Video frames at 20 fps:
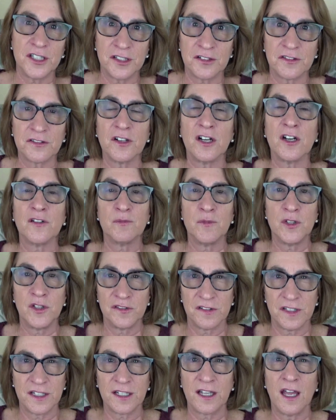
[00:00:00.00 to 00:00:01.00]
to soft
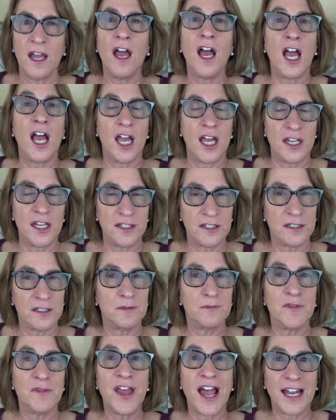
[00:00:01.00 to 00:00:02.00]
music, and
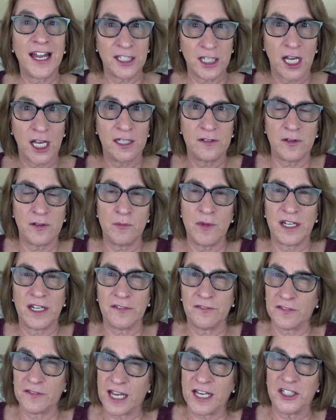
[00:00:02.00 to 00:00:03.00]
that kind of a
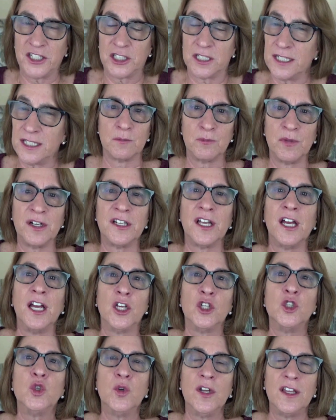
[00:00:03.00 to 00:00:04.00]
meditation. But
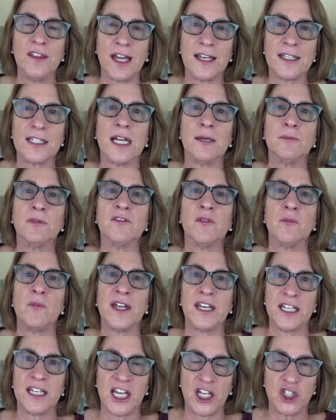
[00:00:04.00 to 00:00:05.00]
doing that type of a
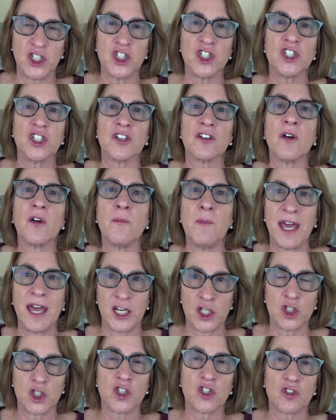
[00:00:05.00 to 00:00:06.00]
meditation to
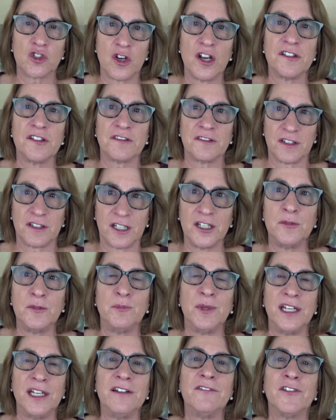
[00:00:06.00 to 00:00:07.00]
manage your stress could
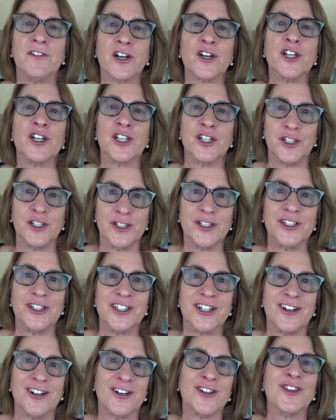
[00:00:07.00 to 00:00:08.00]
be very good
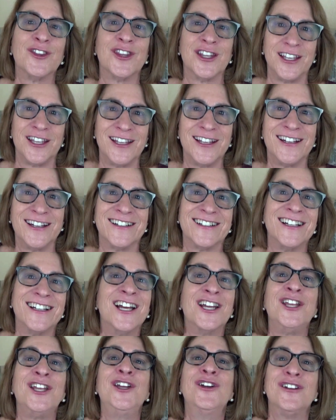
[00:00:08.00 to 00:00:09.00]
on the
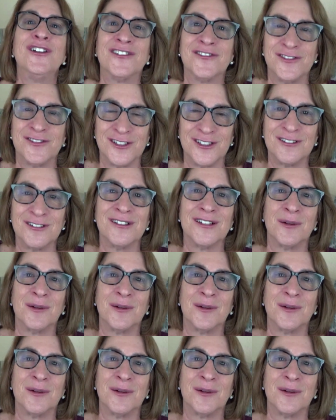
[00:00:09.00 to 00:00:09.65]
youthful